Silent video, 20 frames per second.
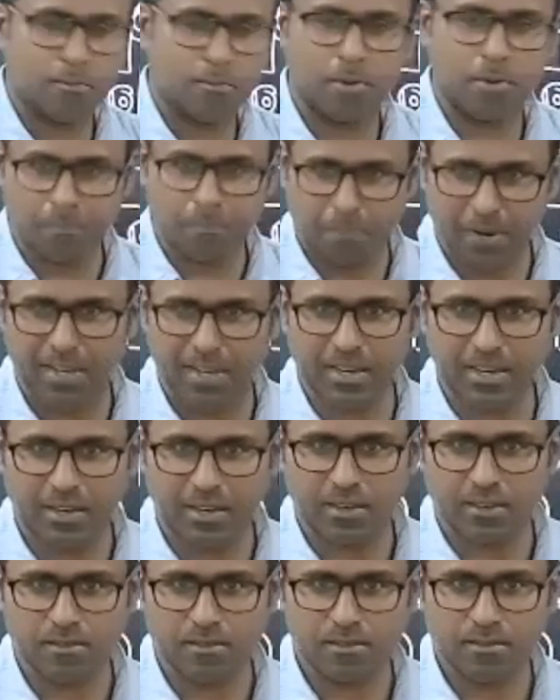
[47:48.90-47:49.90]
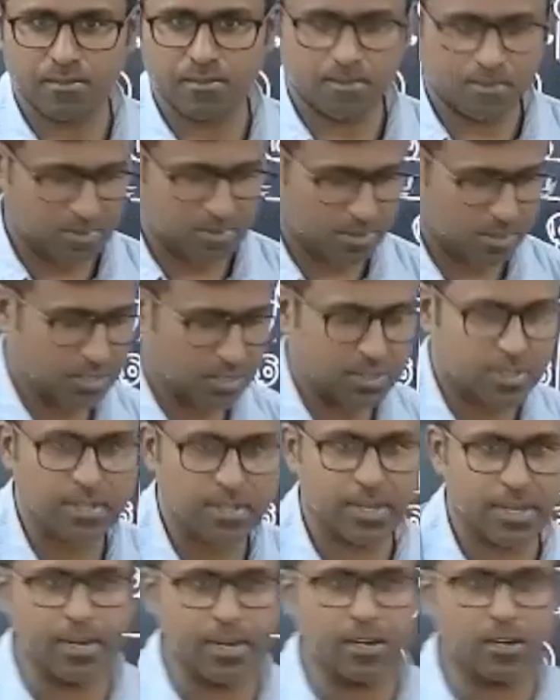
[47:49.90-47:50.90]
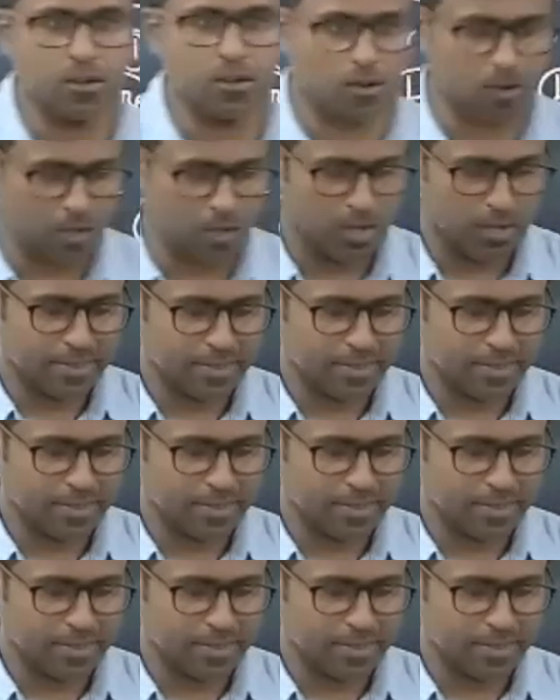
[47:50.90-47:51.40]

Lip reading: be pricky. Just the edukano,